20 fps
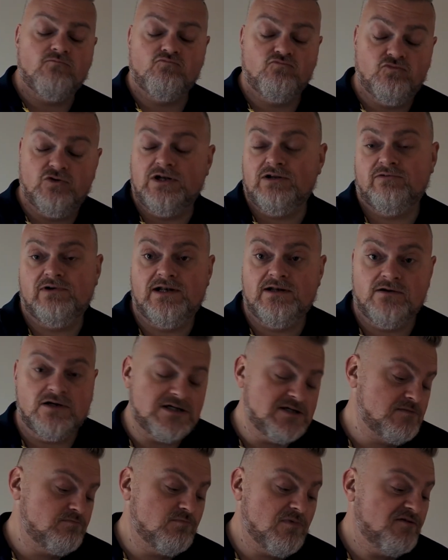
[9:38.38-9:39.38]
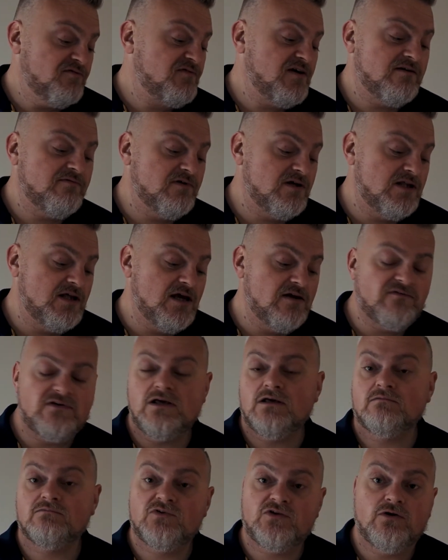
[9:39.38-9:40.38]
Really, really nice. My favourite of the
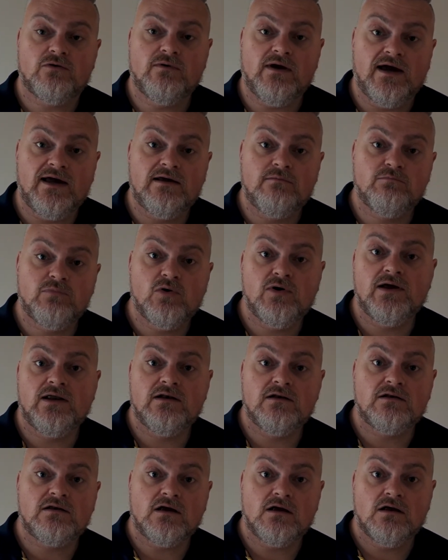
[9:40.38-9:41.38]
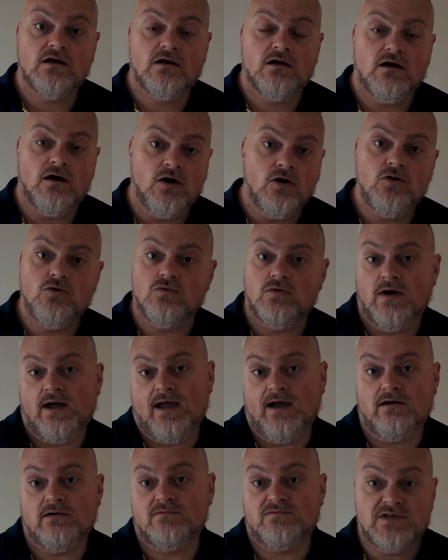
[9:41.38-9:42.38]
evening. So 8.0
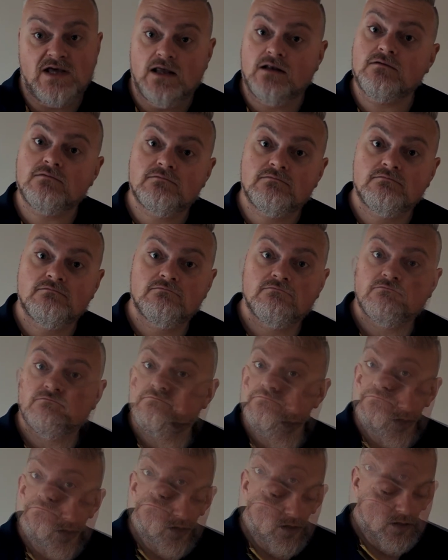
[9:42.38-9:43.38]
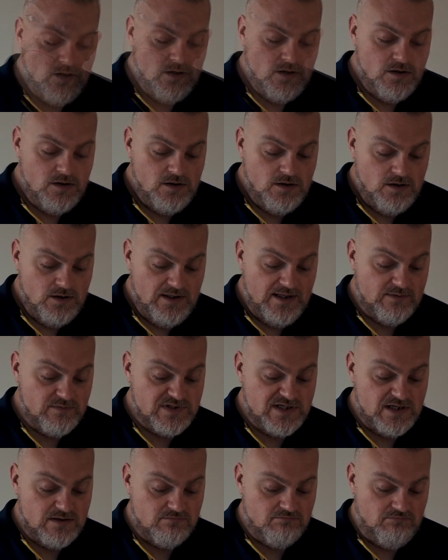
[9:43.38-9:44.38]
out of 10. And that was
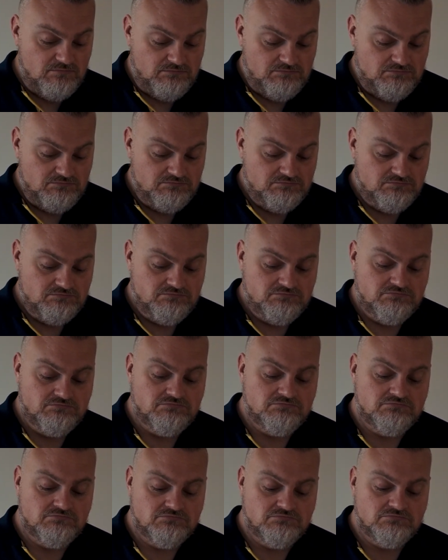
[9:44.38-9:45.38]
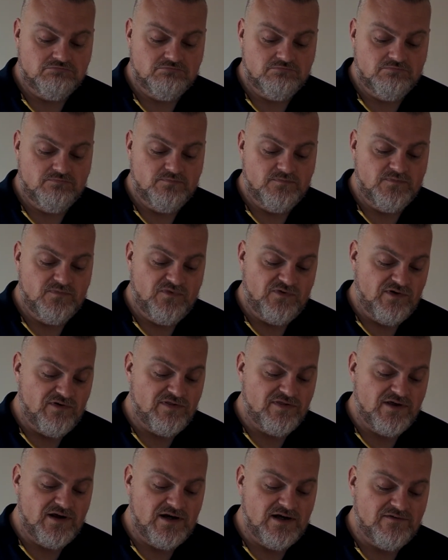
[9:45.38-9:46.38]
it. So
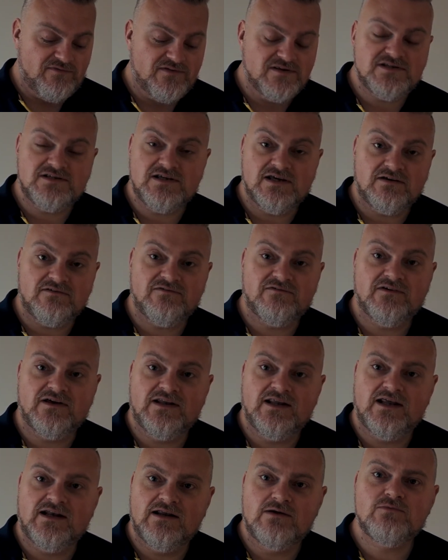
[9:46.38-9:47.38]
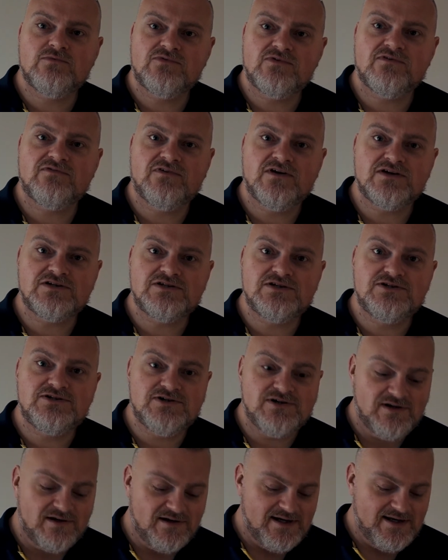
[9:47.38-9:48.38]
30th of the 6th, and then it was the 1st of
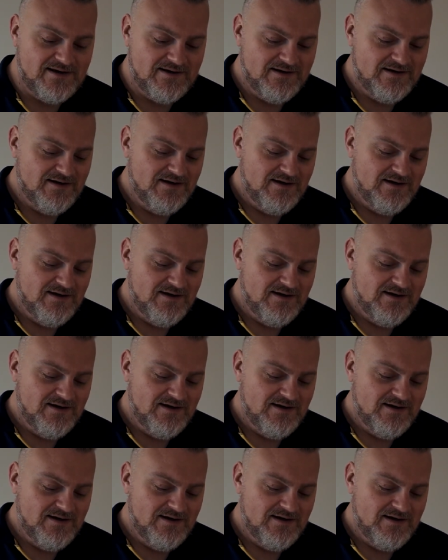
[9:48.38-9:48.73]
July.